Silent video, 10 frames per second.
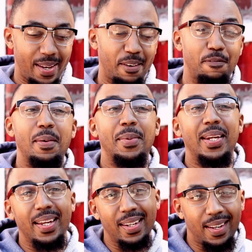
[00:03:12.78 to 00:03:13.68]

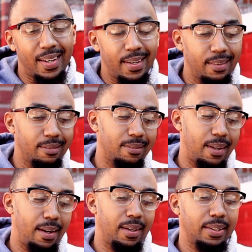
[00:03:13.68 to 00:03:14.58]
effeminate and
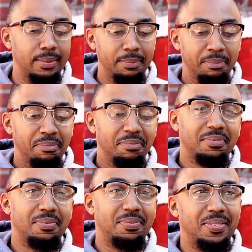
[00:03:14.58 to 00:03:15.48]

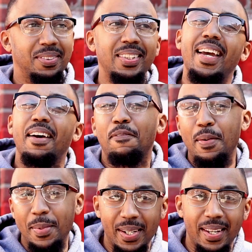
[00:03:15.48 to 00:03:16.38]

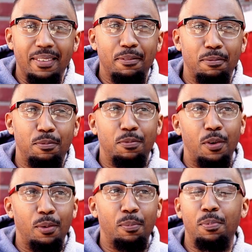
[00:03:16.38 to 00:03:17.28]
effeminate
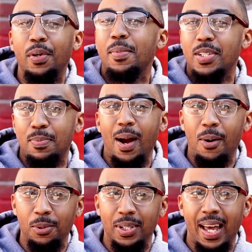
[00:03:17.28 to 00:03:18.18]
for pretty much my
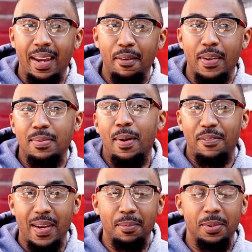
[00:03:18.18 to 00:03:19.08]
whole life, as my
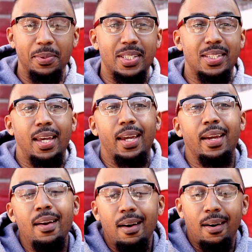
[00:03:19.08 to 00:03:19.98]
family would say,
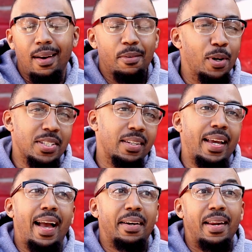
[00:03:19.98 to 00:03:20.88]
it wasn't
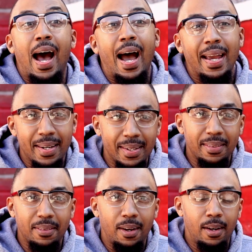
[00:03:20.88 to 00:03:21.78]
like I could hide it.
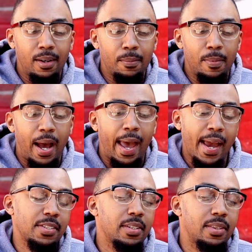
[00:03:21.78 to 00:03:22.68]
I
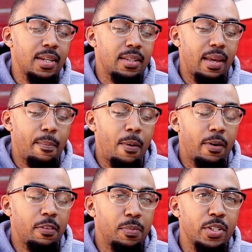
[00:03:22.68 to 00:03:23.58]
actually think that
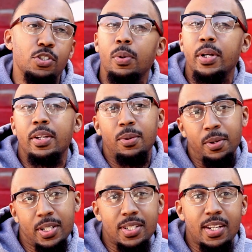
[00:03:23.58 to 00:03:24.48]
part of me joining the
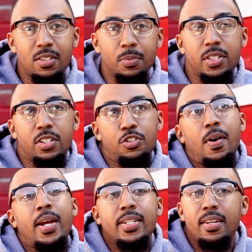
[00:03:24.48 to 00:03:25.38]
organization was to
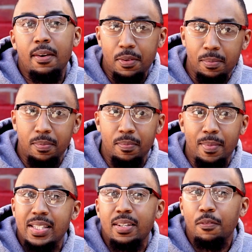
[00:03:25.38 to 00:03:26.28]
try and toughen
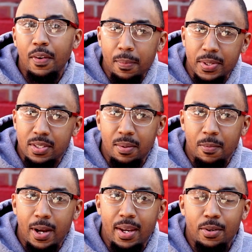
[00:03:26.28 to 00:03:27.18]
myself up in some
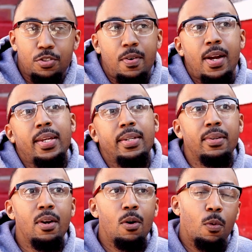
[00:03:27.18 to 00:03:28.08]
way or try and
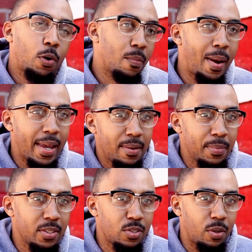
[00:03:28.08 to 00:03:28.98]
work on my
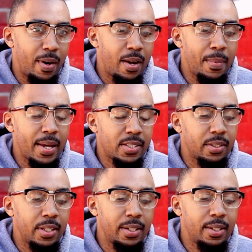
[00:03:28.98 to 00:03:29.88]
image around
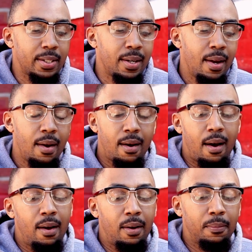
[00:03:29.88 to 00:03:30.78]
masculinity.
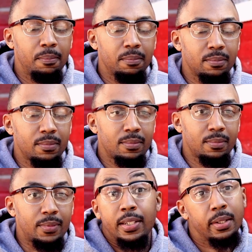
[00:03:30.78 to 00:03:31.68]

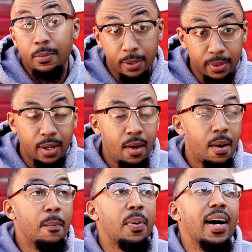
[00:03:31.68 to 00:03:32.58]
It didn't work,
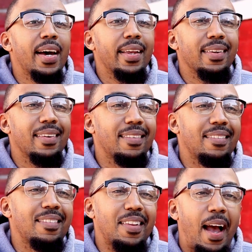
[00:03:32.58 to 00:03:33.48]
but
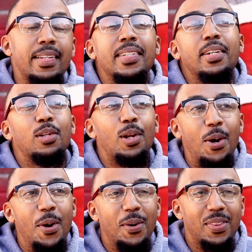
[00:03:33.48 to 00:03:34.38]
I did
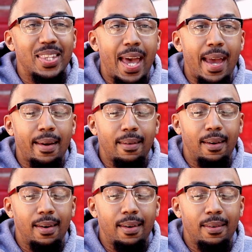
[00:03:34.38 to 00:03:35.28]
learn that
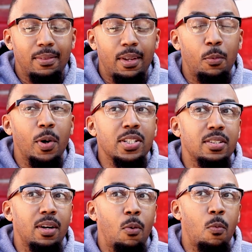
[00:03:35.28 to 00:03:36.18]
there
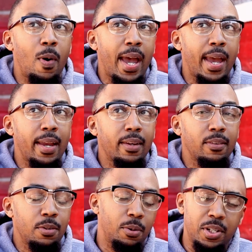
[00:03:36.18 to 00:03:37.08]
was a way,
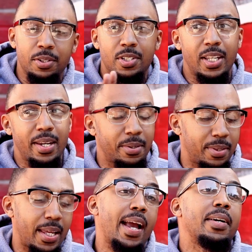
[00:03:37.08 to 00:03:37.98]
you know, years later,
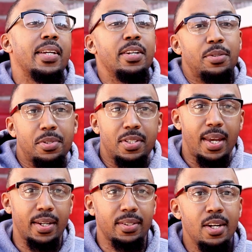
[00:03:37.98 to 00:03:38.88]
that I could
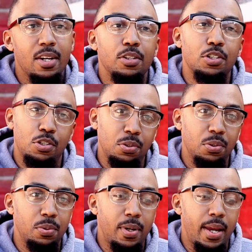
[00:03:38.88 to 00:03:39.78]
intersect the
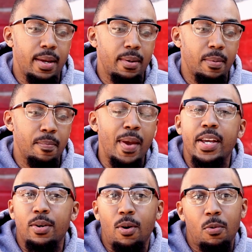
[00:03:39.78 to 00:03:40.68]
two and make
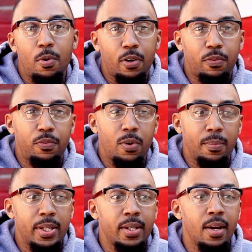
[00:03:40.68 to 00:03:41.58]
it all work for me.